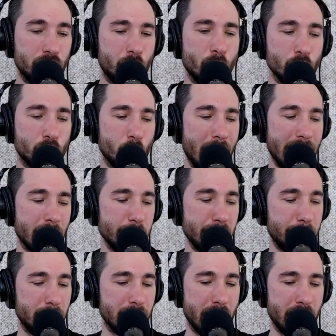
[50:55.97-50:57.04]
so, so where
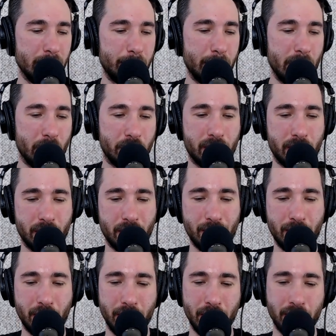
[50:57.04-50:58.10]
can people get the book?
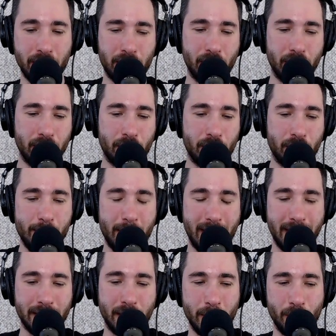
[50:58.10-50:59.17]
Go, Going
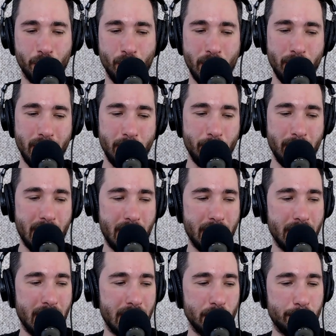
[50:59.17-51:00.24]
back to the book, where, where,
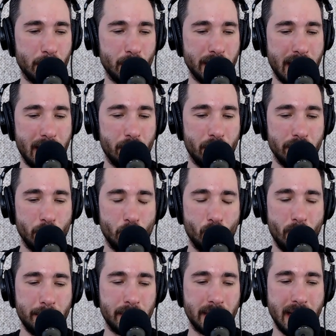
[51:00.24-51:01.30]
where are you putting it out on
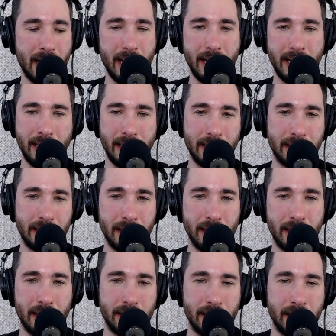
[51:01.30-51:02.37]
your website? Is
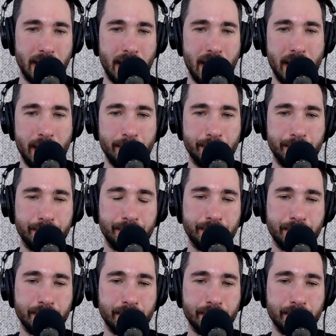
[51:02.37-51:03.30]
it, is it? Um...